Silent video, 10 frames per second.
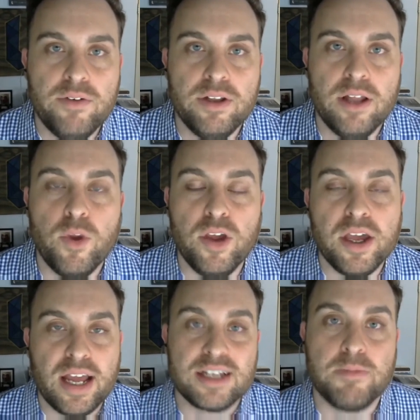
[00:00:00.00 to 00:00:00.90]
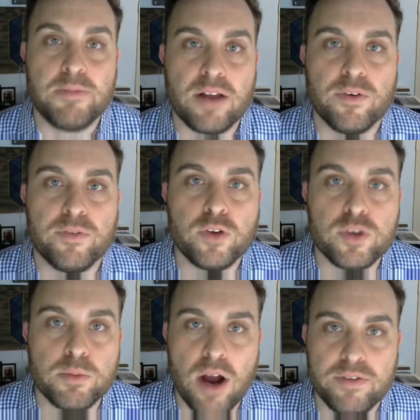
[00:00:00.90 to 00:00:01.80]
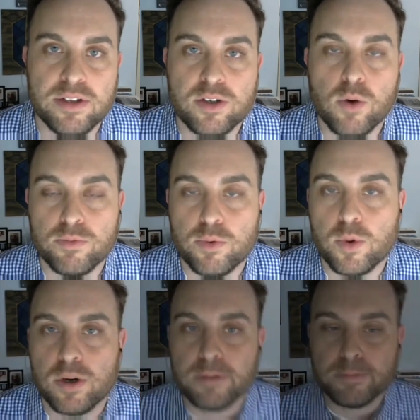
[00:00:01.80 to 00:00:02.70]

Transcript: and then what you can expect for future profits going forward.